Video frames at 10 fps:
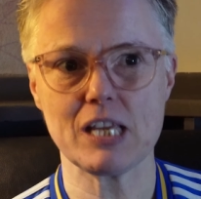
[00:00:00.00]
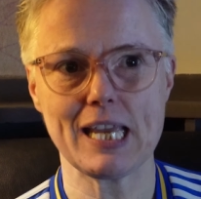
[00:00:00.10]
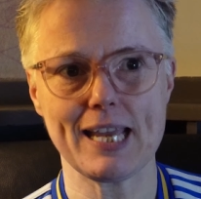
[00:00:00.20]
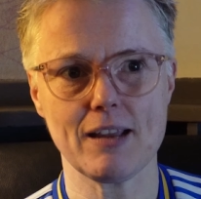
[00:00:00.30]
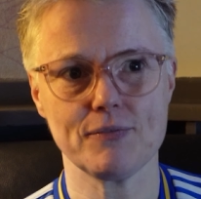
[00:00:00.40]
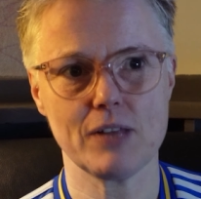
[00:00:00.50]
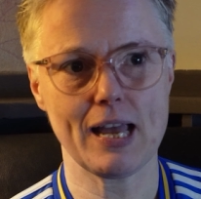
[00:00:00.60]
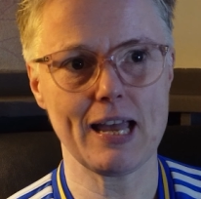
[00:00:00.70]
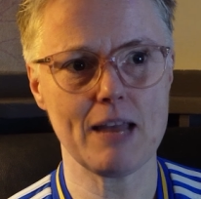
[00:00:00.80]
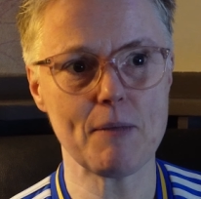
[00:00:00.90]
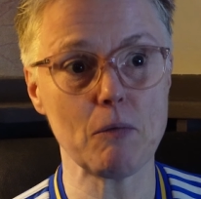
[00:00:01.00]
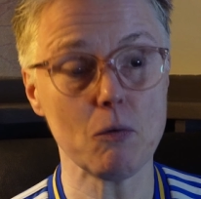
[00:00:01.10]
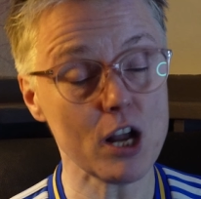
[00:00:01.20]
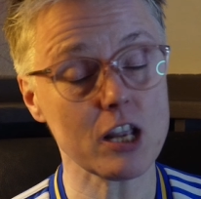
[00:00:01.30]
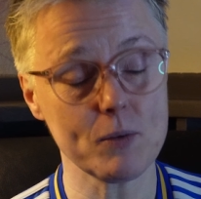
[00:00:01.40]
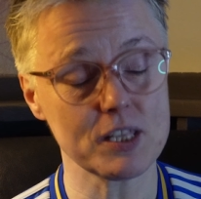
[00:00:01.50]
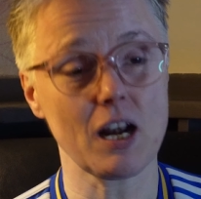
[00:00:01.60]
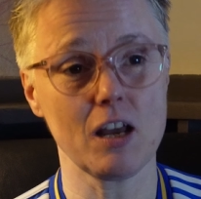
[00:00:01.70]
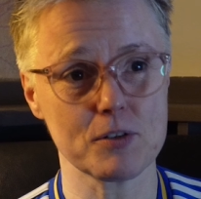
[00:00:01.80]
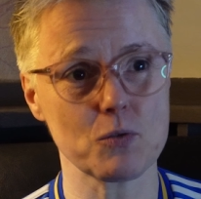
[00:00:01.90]
the year. And we're working with the
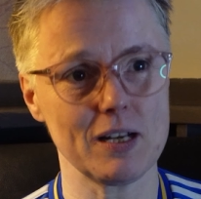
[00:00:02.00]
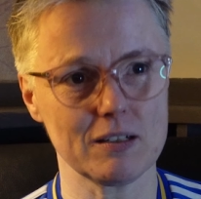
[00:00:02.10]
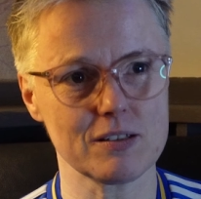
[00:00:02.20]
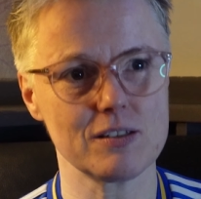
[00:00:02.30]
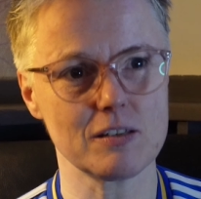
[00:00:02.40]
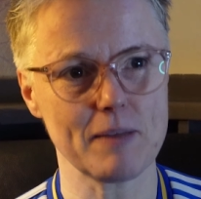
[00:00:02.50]
club as well to